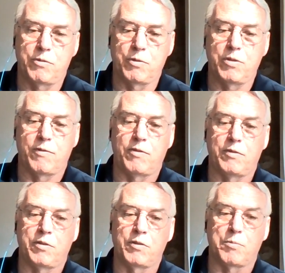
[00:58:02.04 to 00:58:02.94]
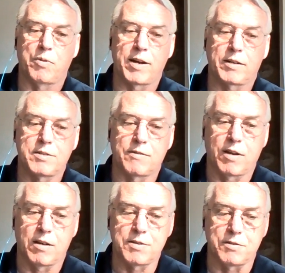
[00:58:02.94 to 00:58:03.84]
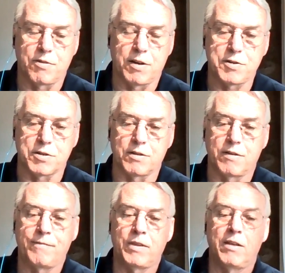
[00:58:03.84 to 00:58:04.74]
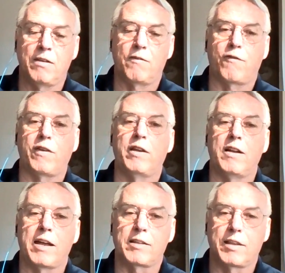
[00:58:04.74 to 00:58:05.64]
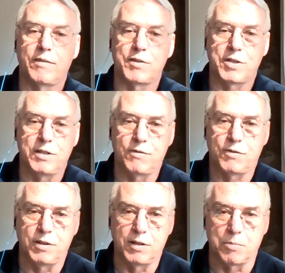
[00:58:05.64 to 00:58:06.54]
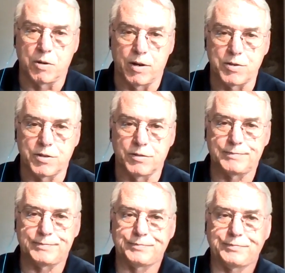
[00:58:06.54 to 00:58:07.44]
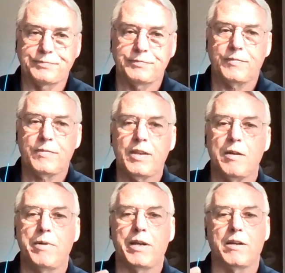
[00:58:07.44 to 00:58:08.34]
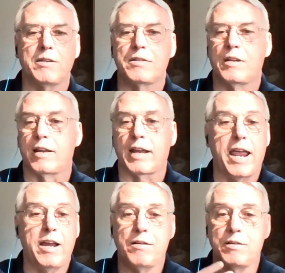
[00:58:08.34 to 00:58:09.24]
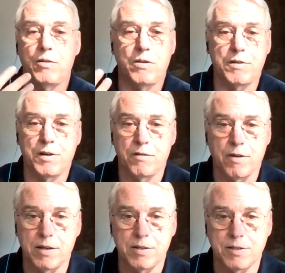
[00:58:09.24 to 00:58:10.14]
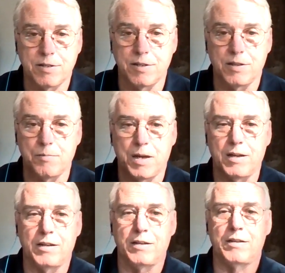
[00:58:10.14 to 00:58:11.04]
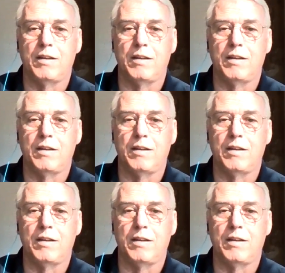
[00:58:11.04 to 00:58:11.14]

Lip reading: through the practice of concentration, feel like they've achieved liberation because, like, anger no longer arises in their mind,